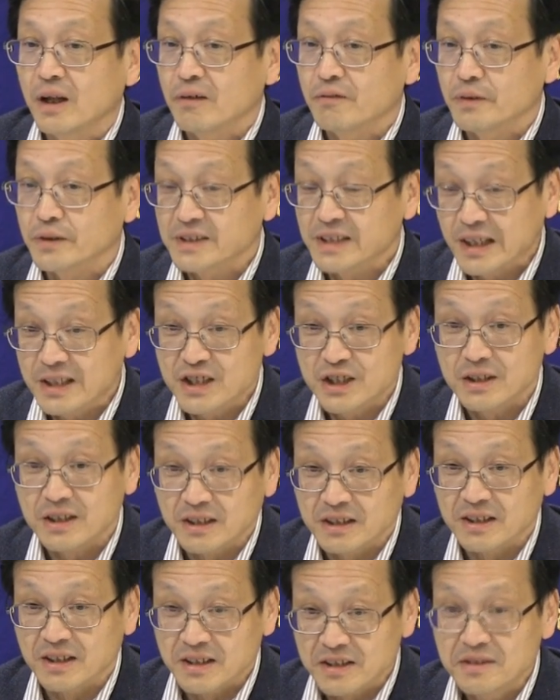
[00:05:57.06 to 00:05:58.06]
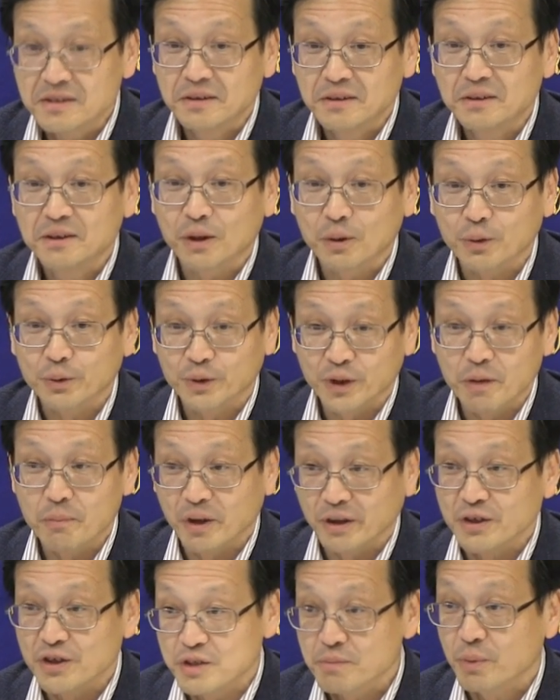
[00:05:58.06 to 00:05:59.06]
For such disease, the
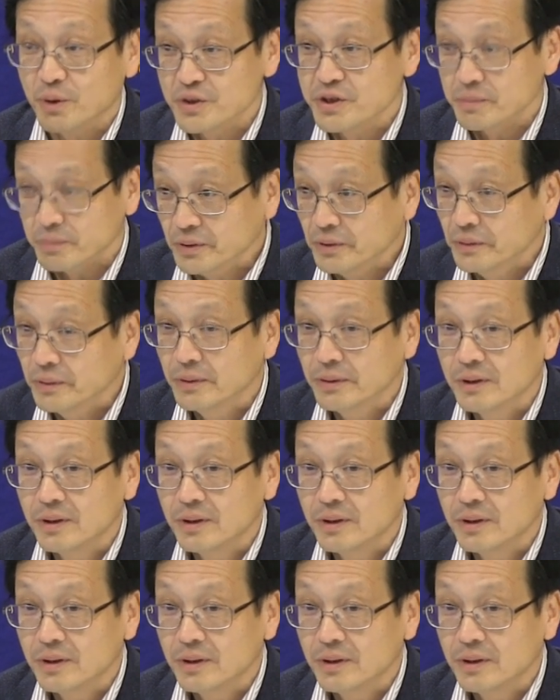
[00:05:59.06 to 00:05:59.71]
containment is possible.